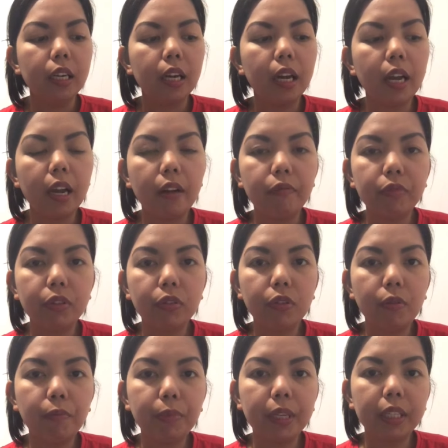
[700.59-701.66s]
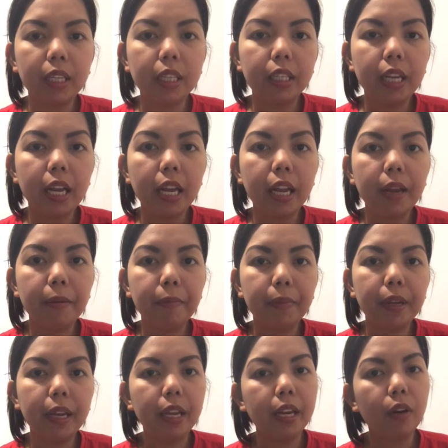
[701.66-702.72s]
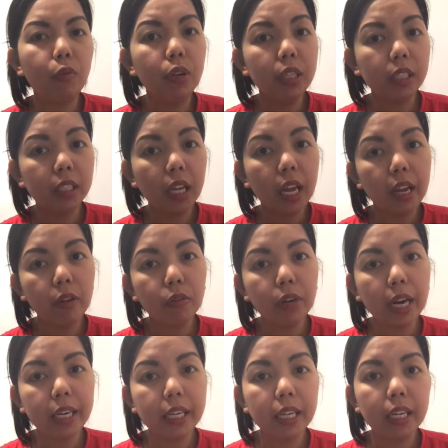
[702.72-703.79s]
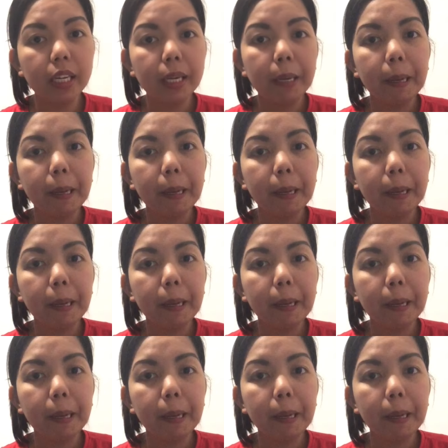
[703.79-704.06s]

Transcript: I have to completed them. And once I already